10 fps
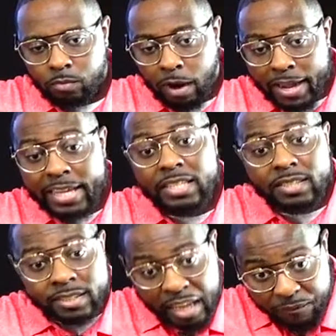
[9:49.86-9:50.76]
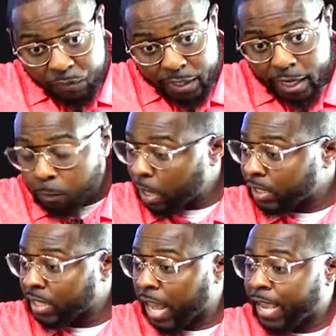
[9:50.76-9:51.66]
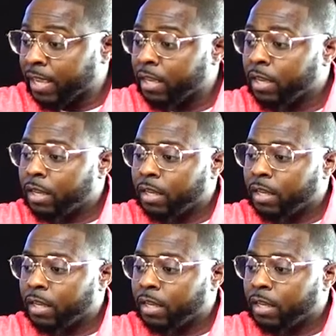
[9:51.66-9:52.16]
right? It's different. It wasn't like,